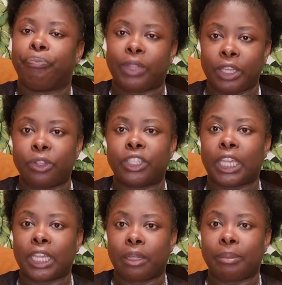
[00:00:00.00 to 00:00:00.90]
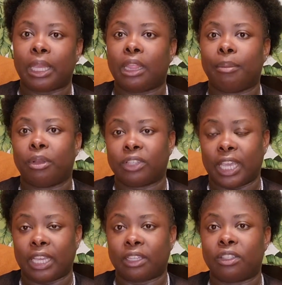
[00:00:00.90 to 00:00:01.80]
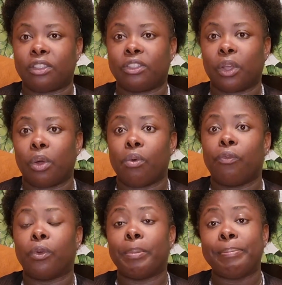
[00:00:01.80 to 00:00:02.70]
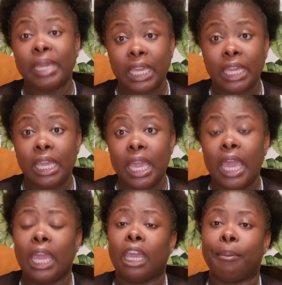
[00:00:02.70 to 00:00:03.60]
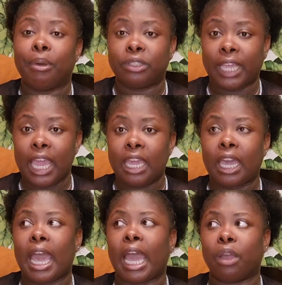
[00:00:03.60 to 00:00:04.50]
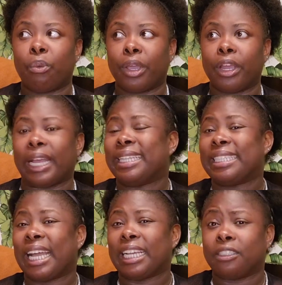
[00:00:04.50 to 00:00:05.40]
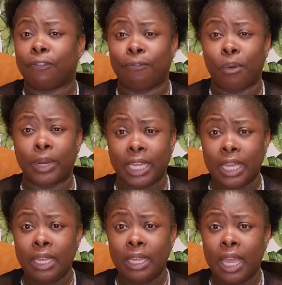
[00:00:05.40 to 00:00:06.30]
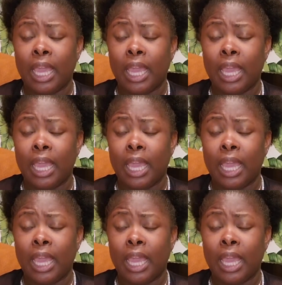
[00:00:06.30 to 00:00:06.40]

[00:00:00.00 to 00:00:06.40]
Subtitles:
then you should get them in the Bottegas. So for me, in Bottega, I wear a size 40,